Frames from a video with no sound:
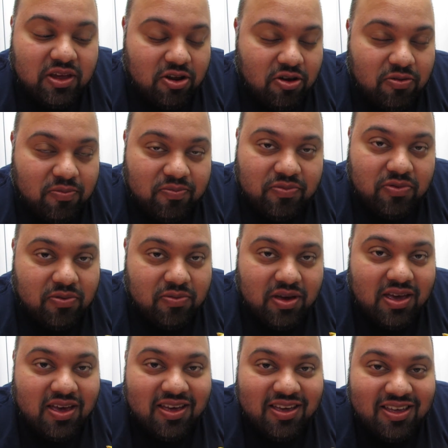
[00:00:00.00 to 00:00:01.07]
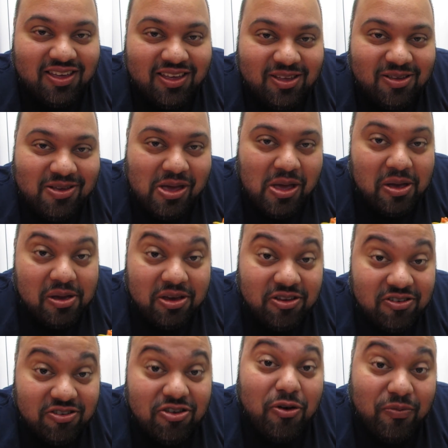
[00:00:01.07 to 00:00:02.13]
know, you
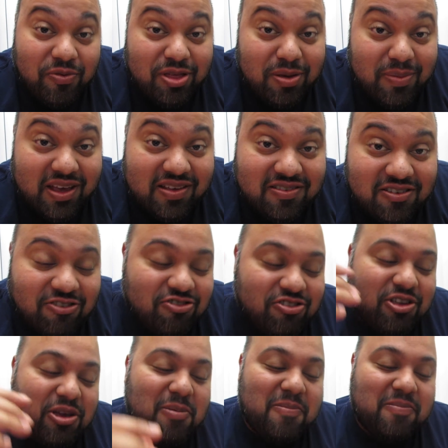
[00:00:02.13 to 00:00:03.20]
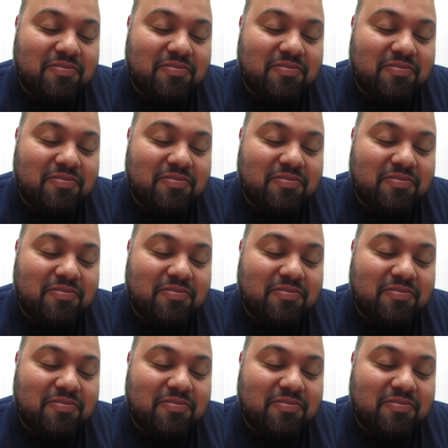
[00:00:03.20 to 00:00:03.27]
just hope for the best usually.